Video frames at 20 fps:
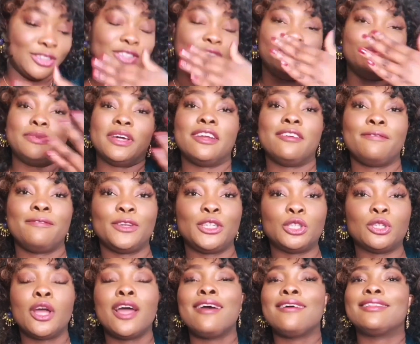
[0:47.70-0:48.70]

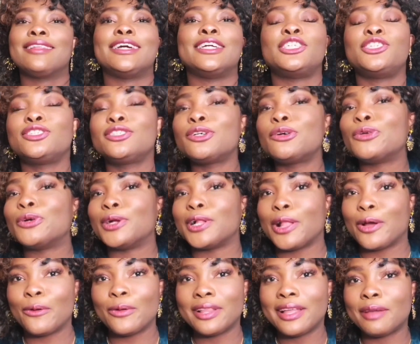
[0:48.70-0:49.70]
beneficial. Like, you're just gonna
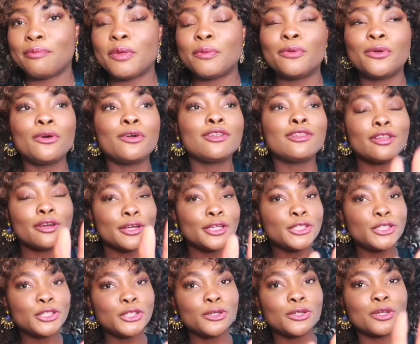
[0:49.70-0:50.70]
glow. Like, people gonna look
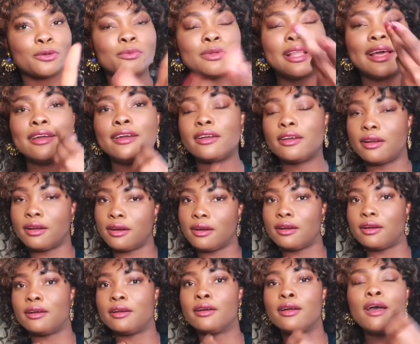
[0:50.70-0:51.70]
at you, they'll be like,
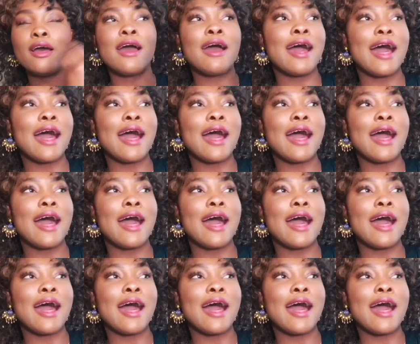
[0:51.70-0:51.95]
girl,